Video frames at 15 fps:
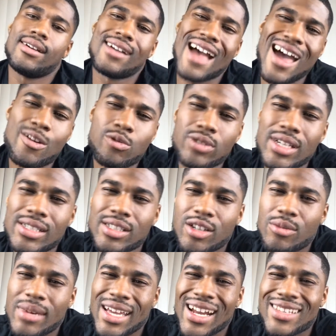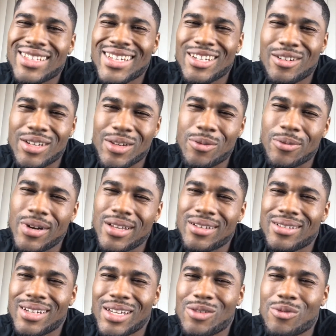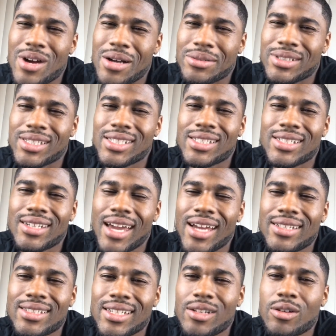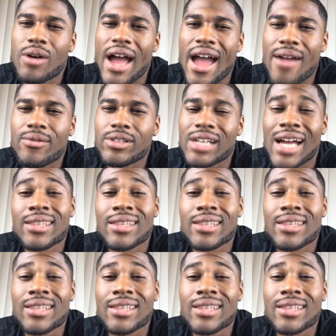I don't think so, man. I think he'll get around 16, 18 average.